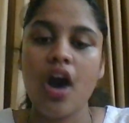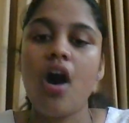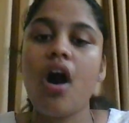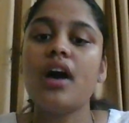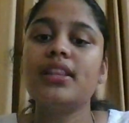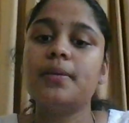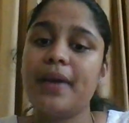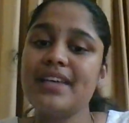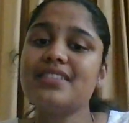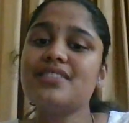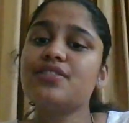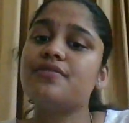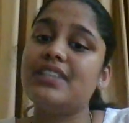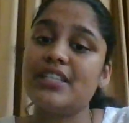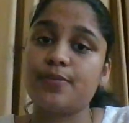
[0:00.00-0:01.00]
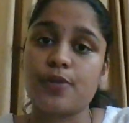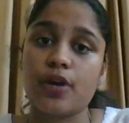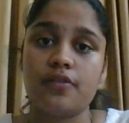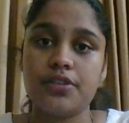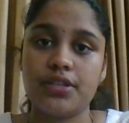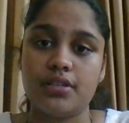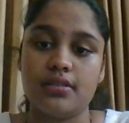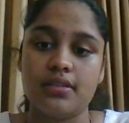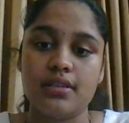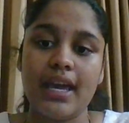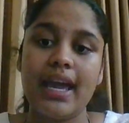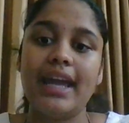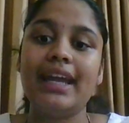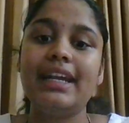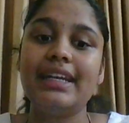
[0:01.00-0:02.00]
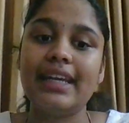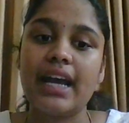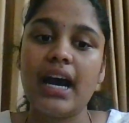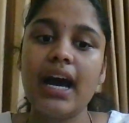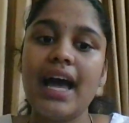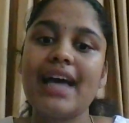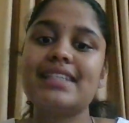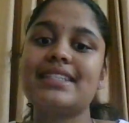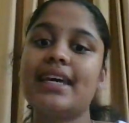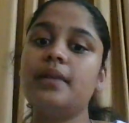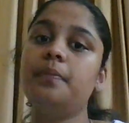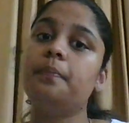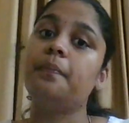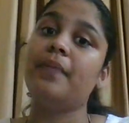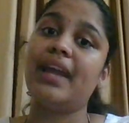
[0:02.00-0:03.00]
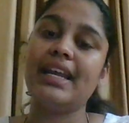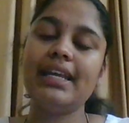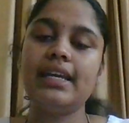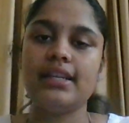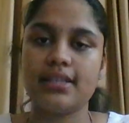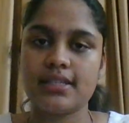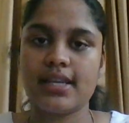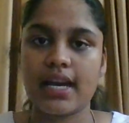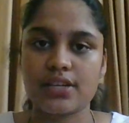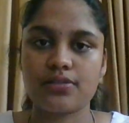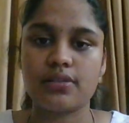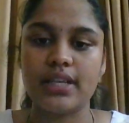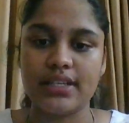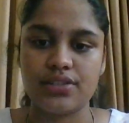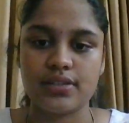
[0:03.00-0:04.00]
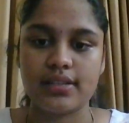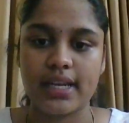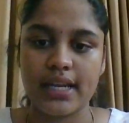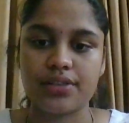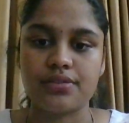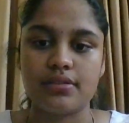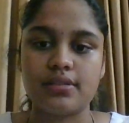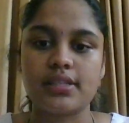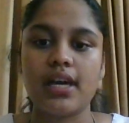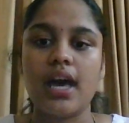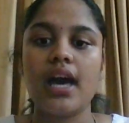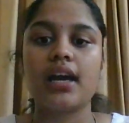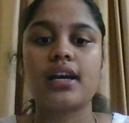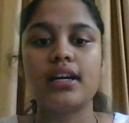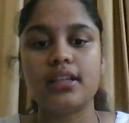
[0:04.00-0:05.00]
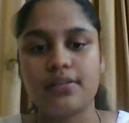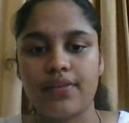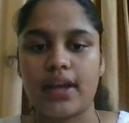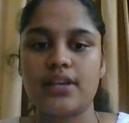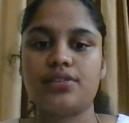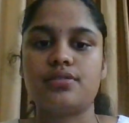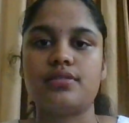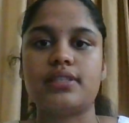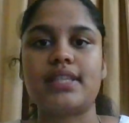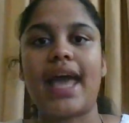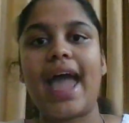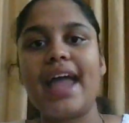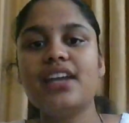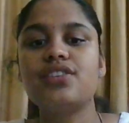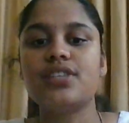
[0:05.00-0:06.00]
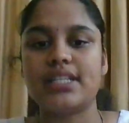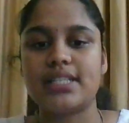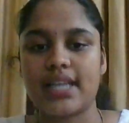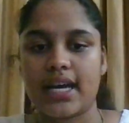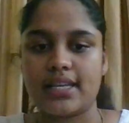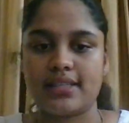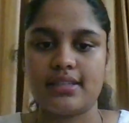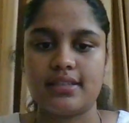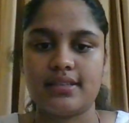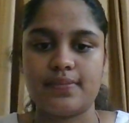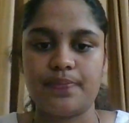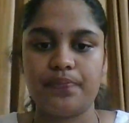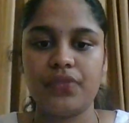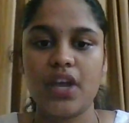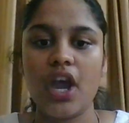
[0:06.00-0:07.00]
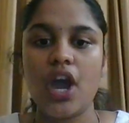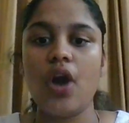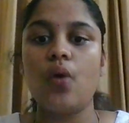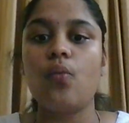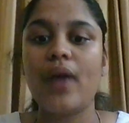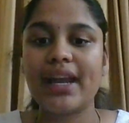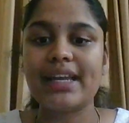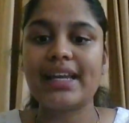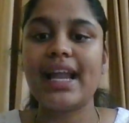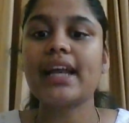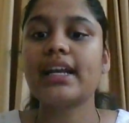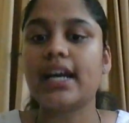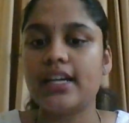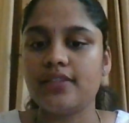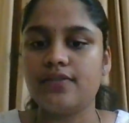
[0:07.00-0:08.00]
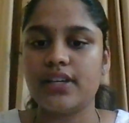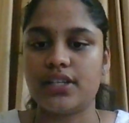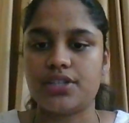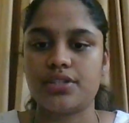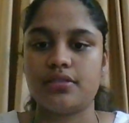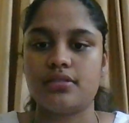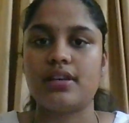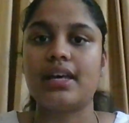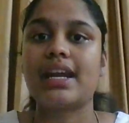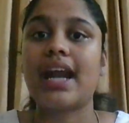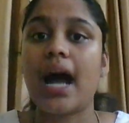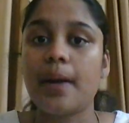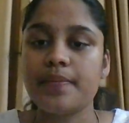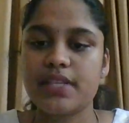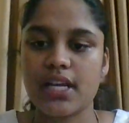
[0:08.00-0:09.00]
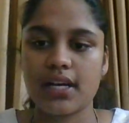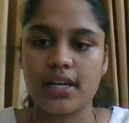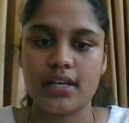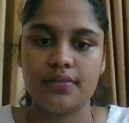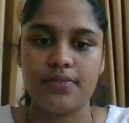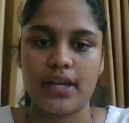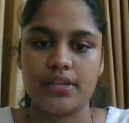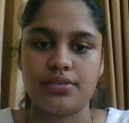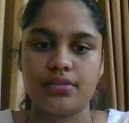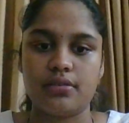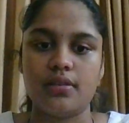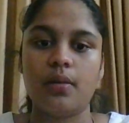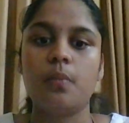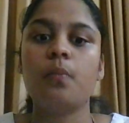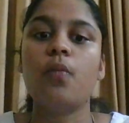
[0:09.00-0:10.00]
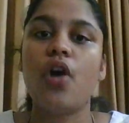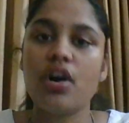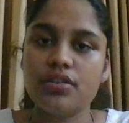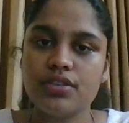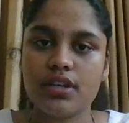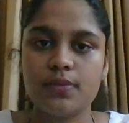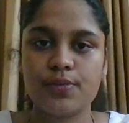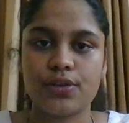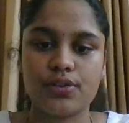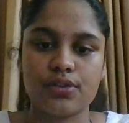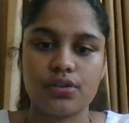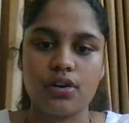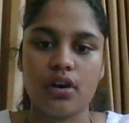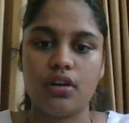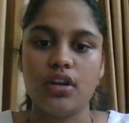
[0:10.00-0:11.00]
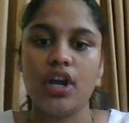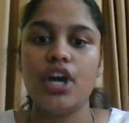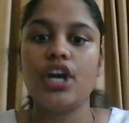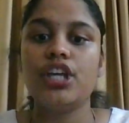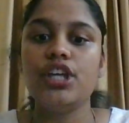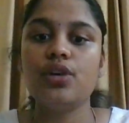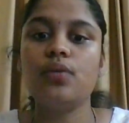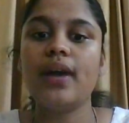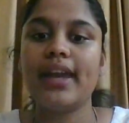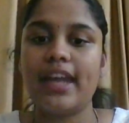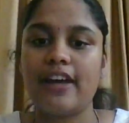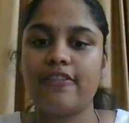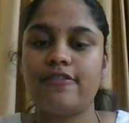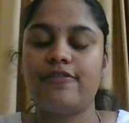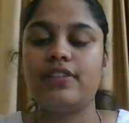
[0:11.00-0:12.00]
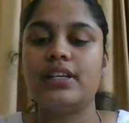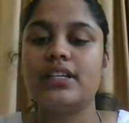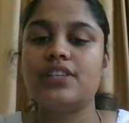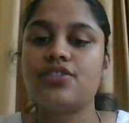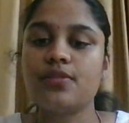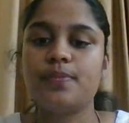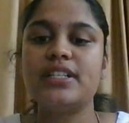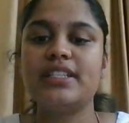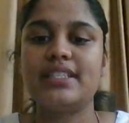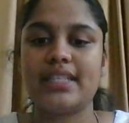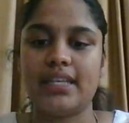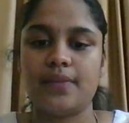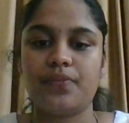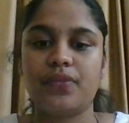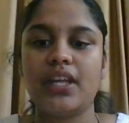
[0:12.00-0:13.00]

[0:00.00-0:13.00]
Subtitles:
On the basis of these provisions, India has signed many international legislations, conventions, and treatises. Wetland Convention, Ramsar Convention, Montreal Protocol, UNFCCC,